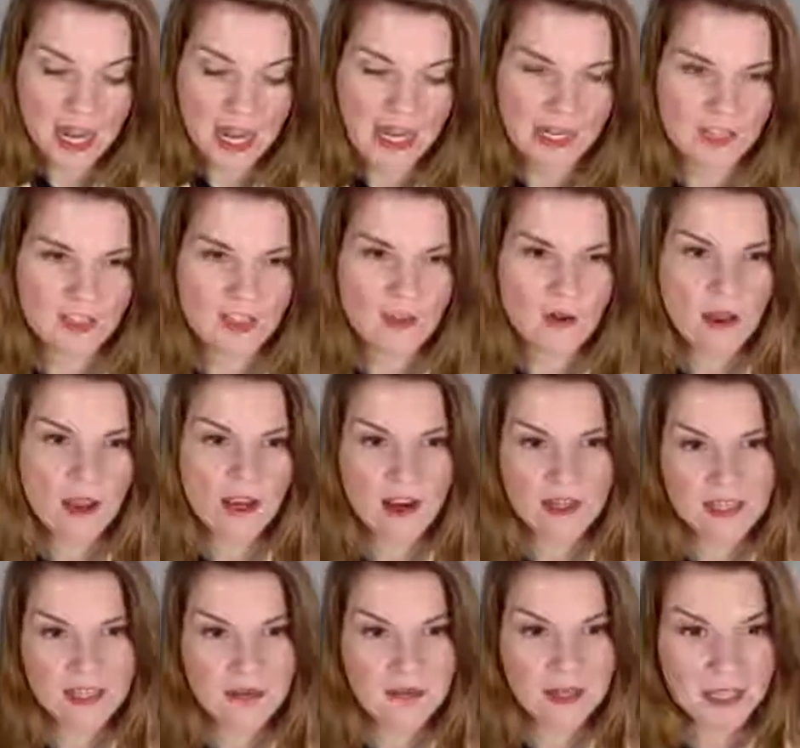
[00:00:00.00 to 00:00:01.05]
And so I
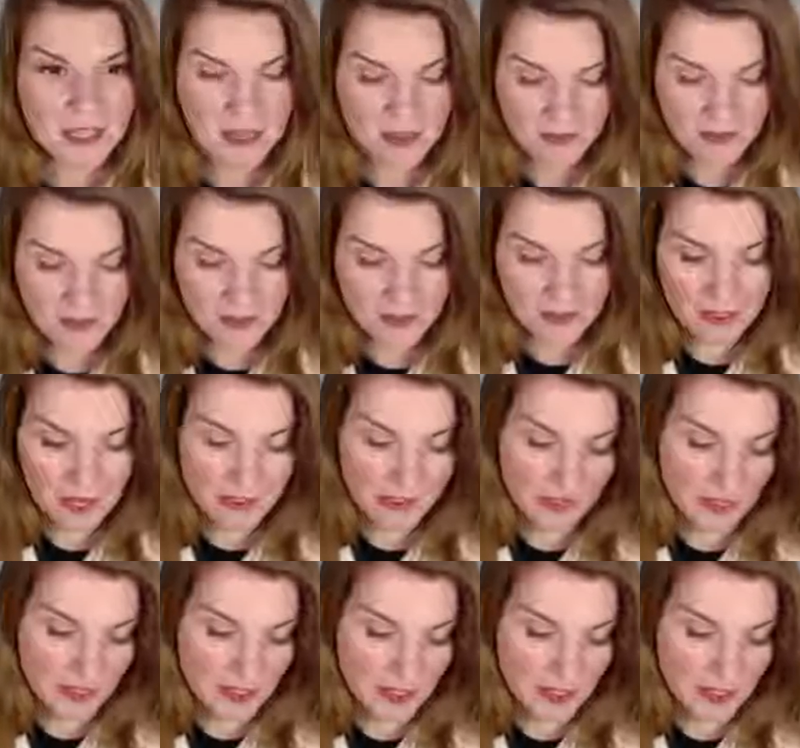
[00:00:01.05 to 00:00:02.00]
got something else, and